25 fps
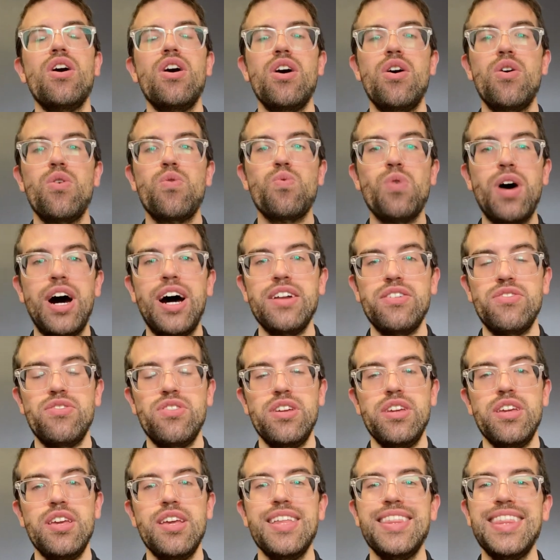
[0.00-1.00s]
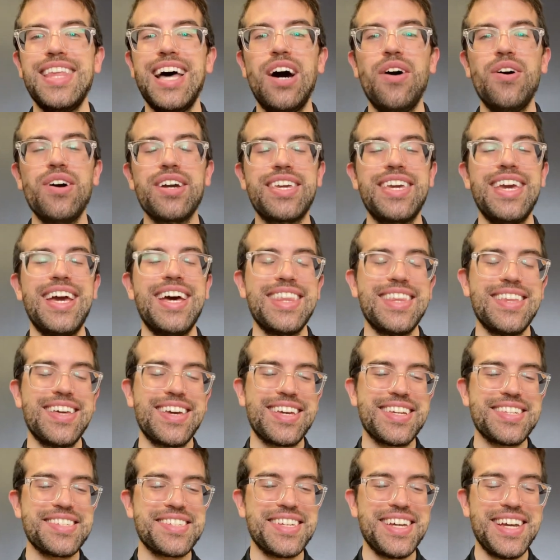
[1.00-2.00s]
Rodri. Now, again,
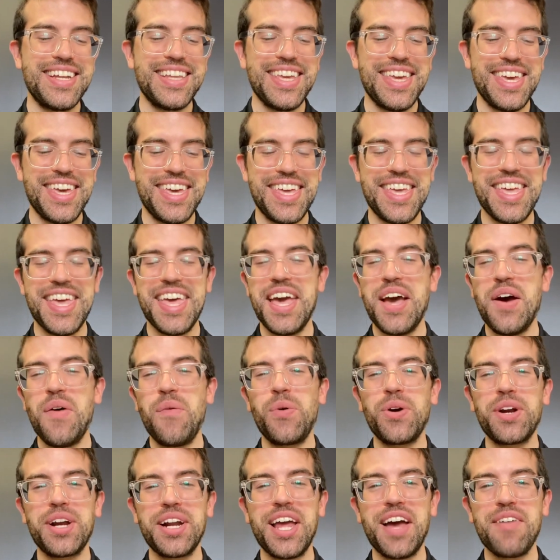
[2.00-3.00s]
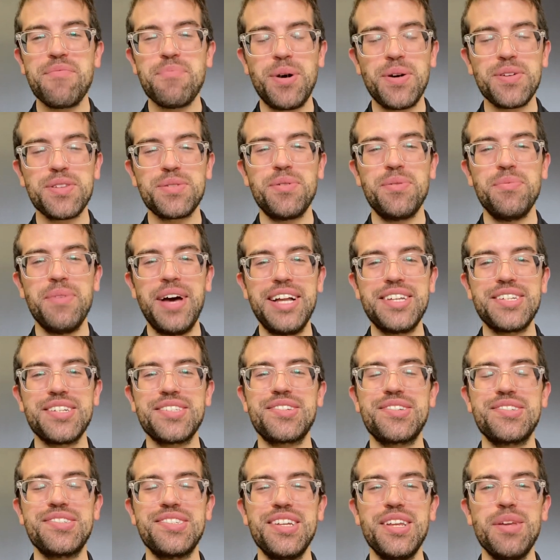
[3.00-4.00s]
like I said, we're going to have multiple
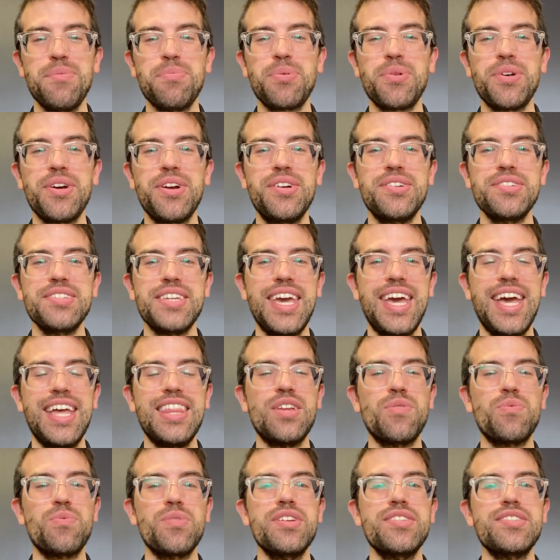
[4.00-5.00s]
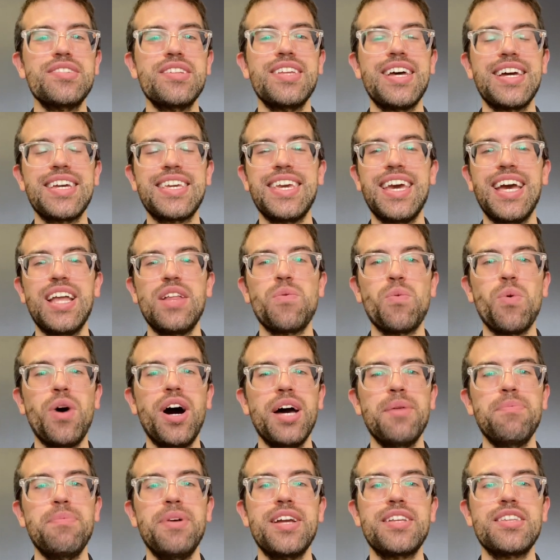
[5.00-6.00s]
Manchester City players, and the reason, again,
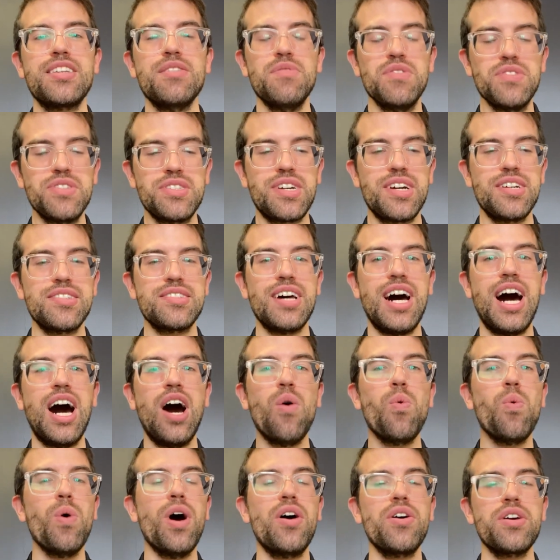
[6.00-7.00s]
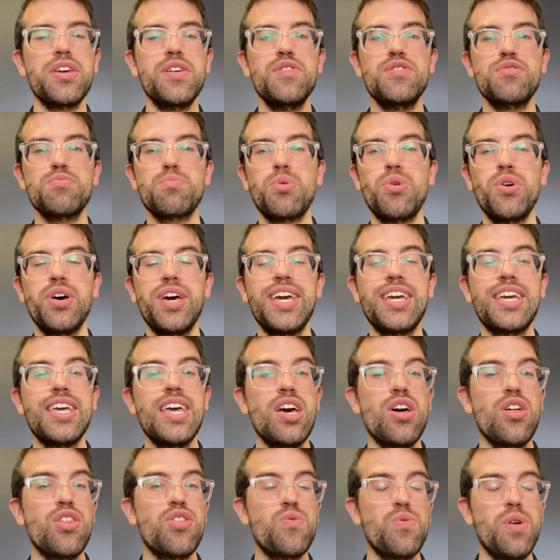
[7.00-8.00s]
why I picked him is because how well he was playing
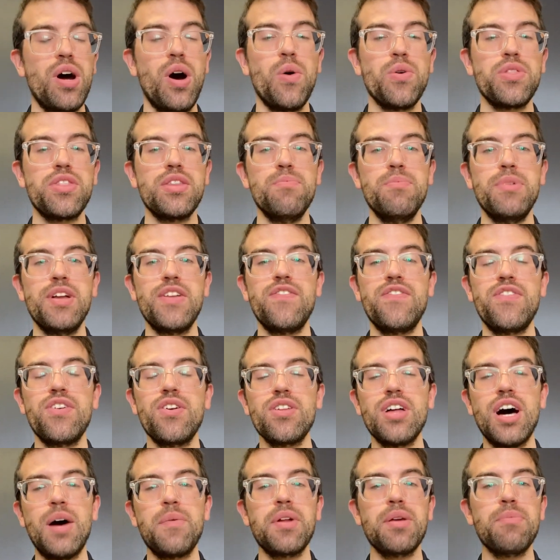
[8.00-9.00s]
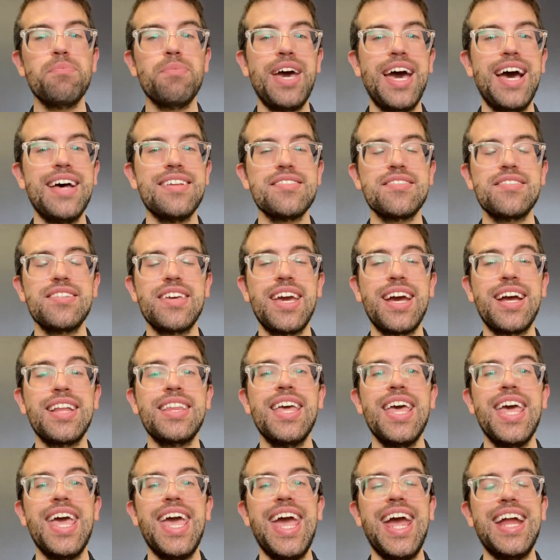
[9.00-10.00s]
throughout the midfield, how many passes he had,
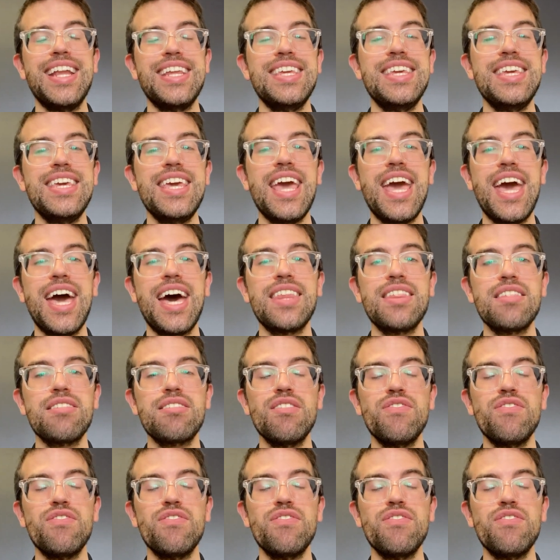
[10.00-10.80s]
and he had the